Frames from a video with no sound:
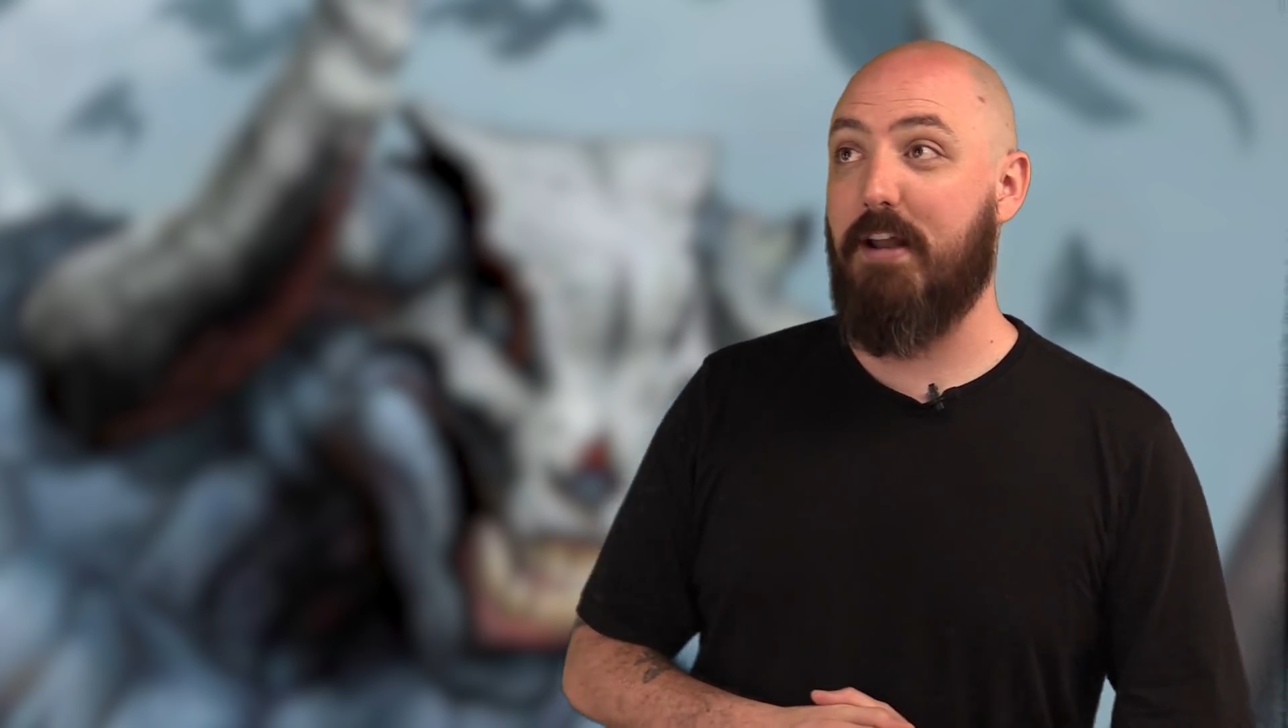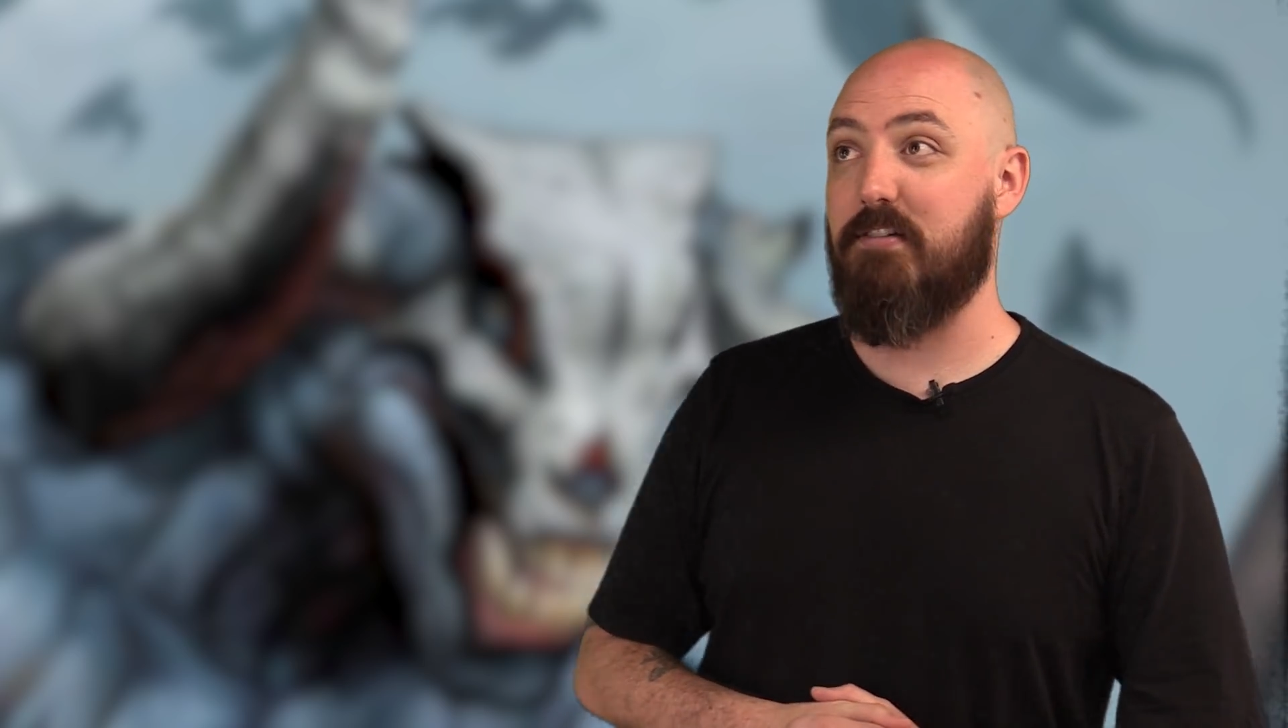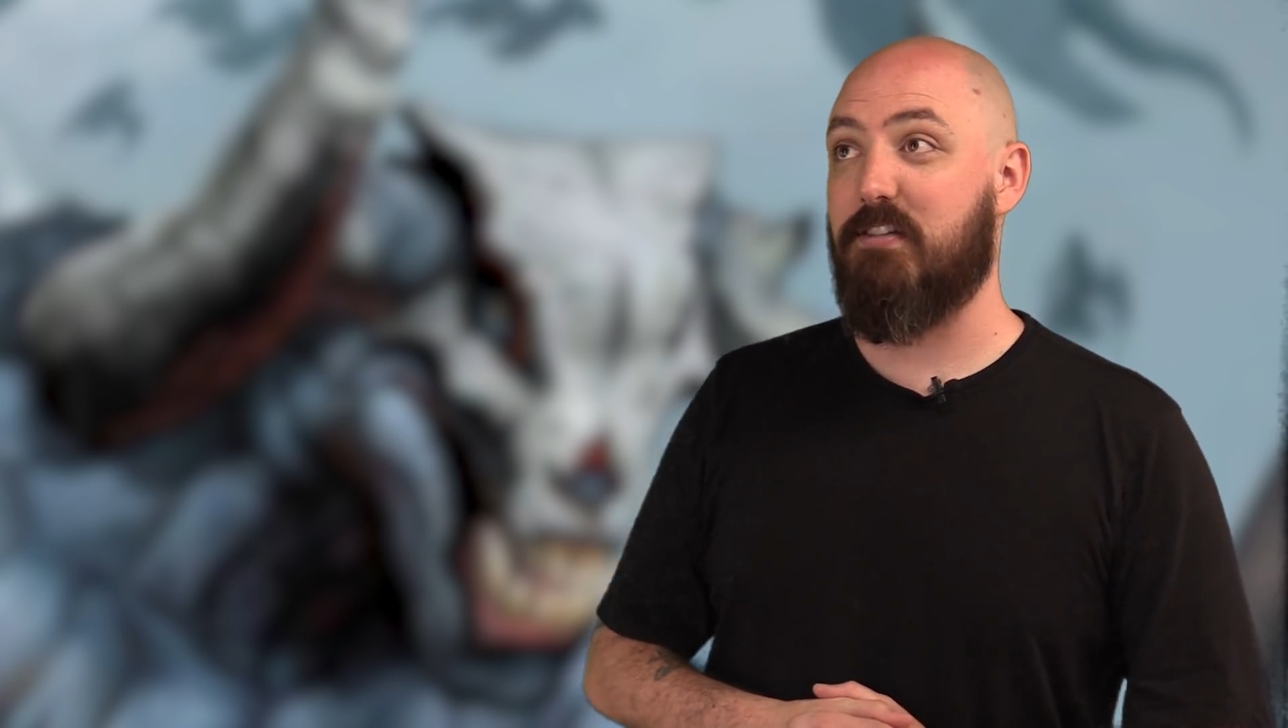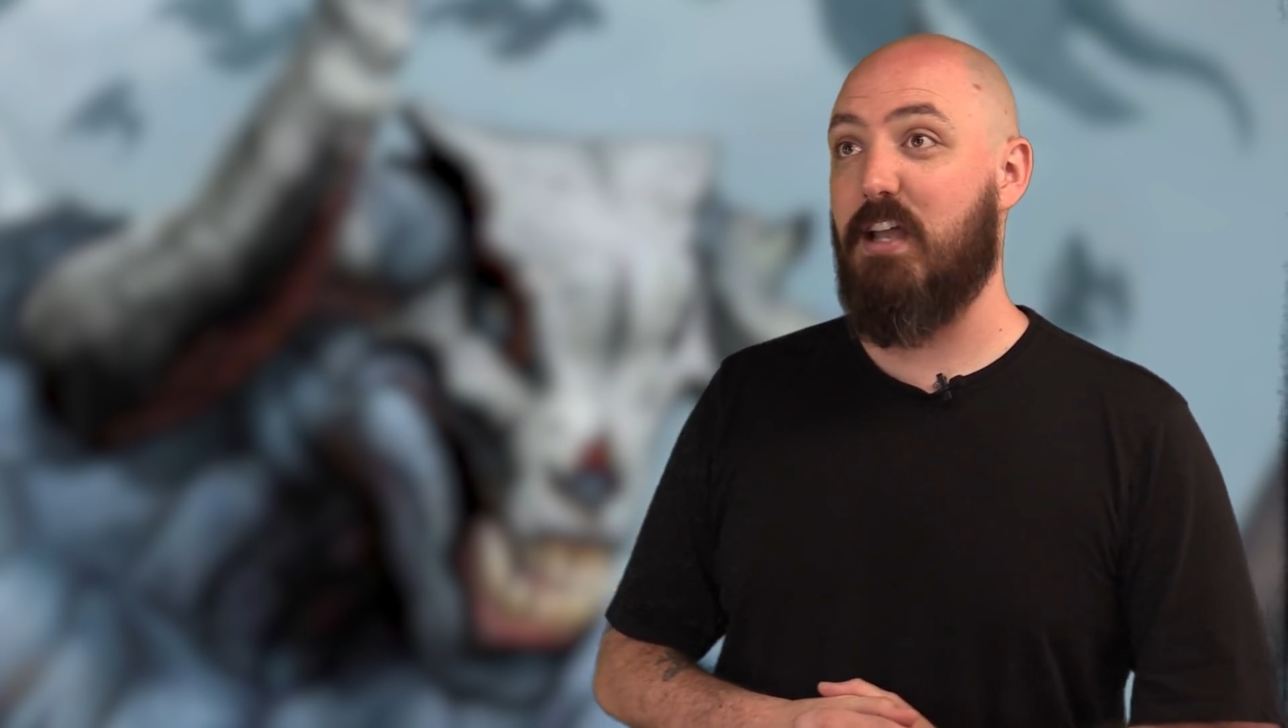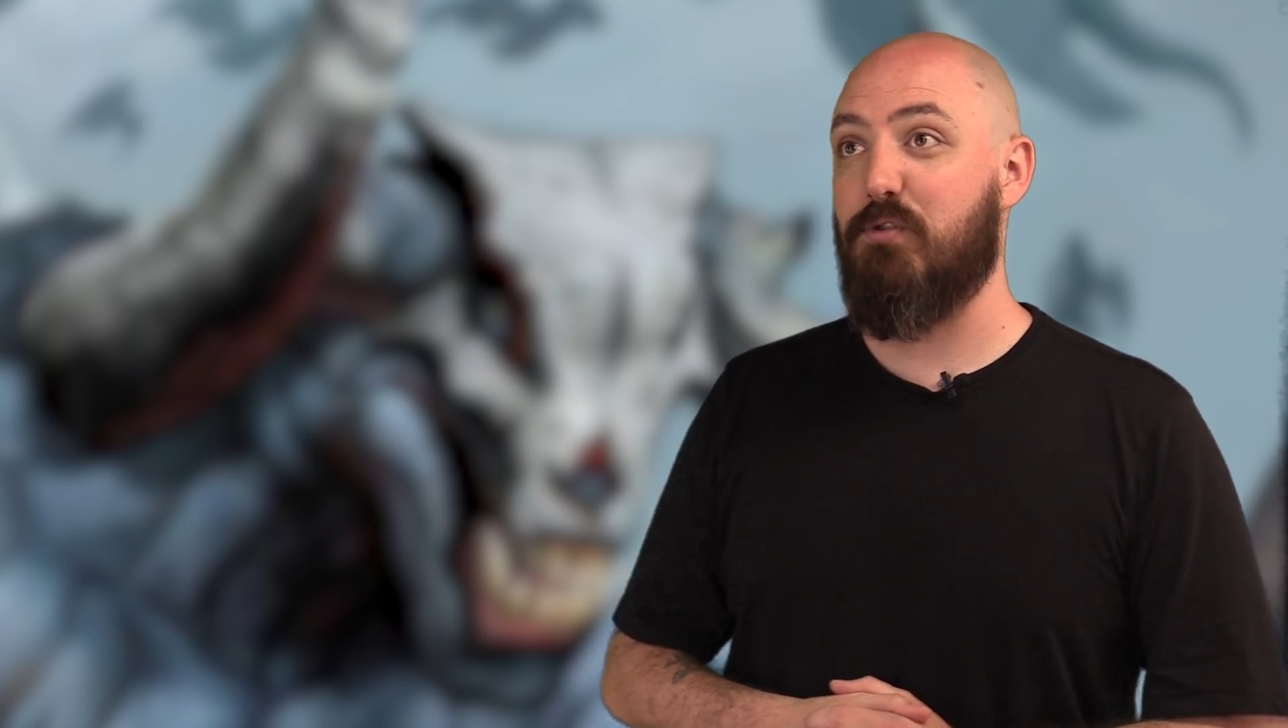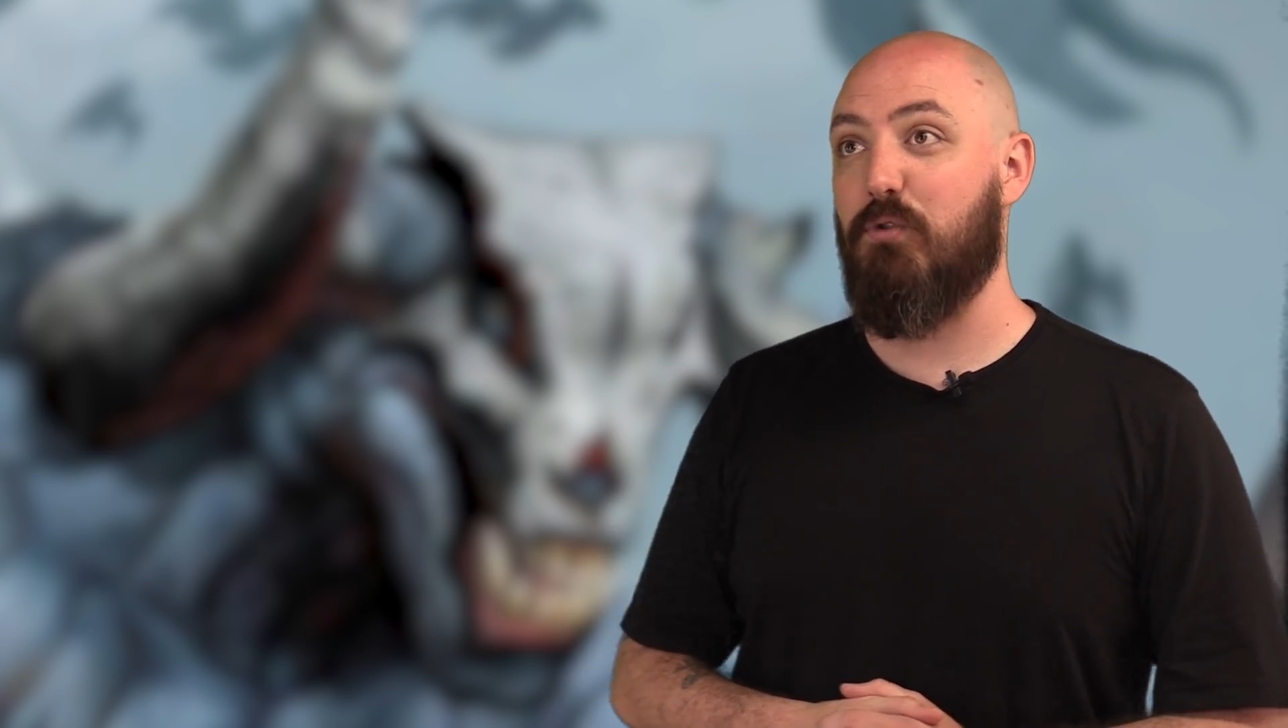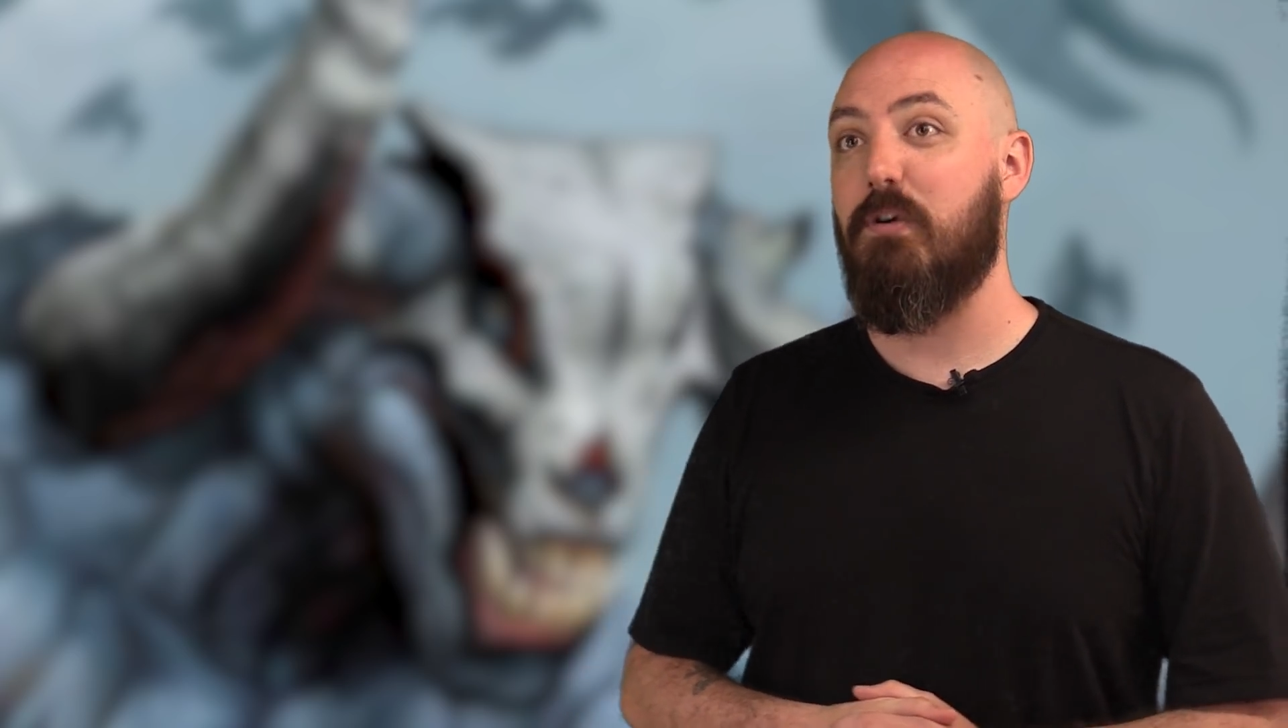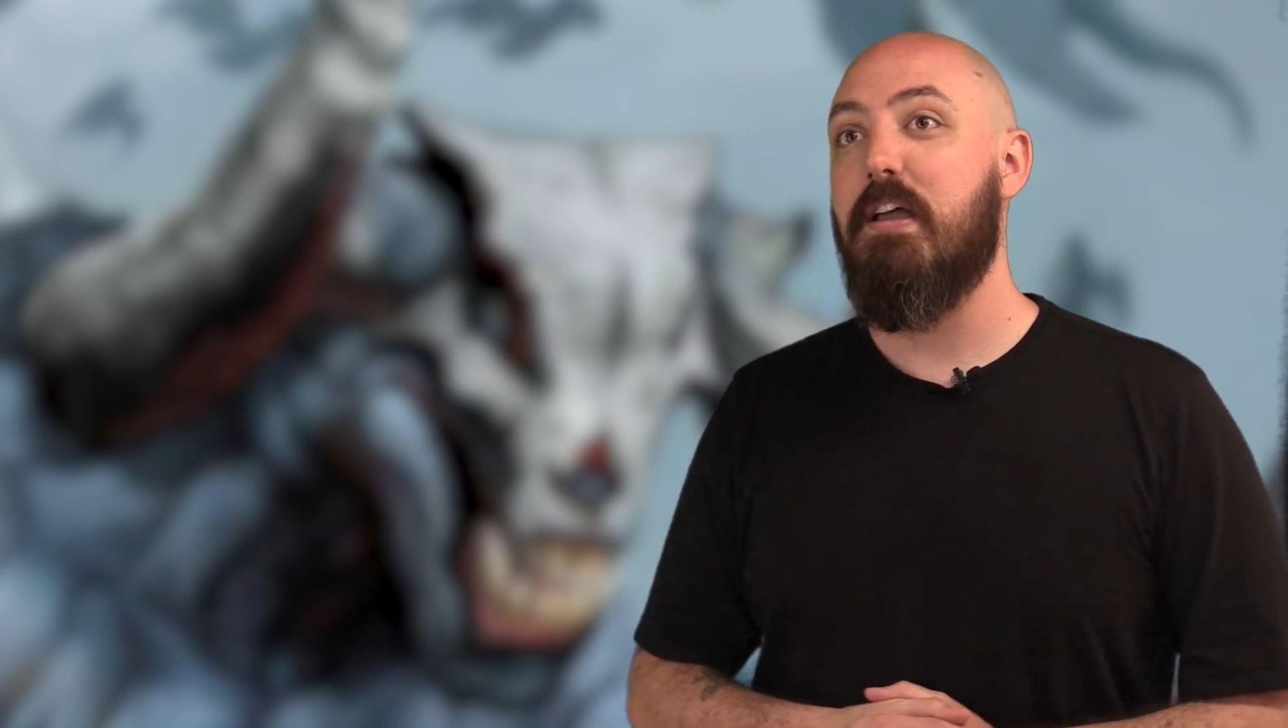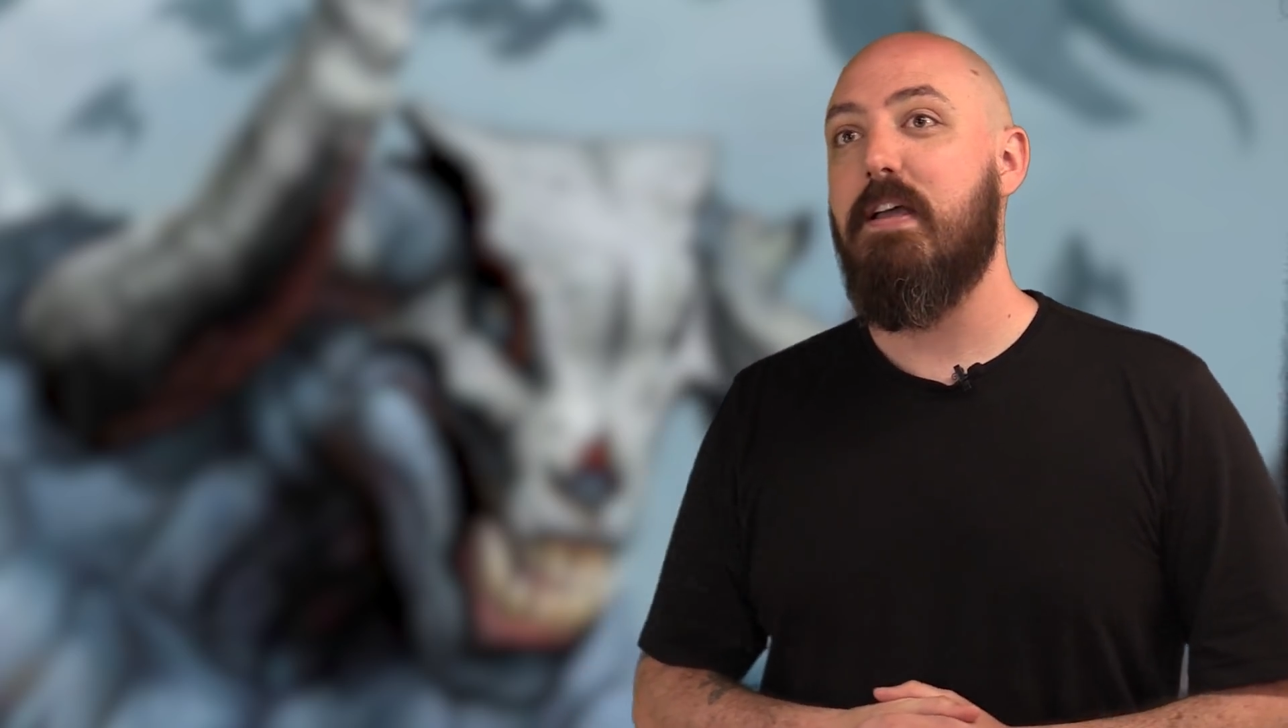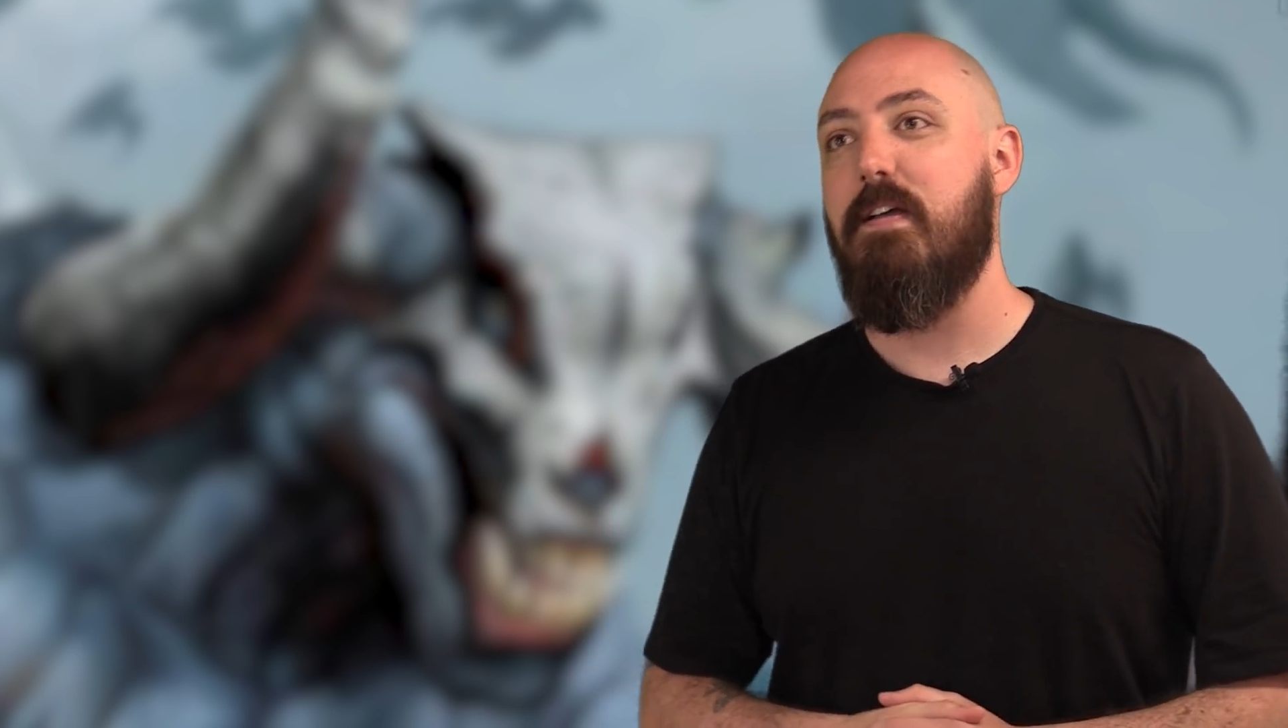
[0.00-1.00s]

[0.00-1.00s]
out a schedule.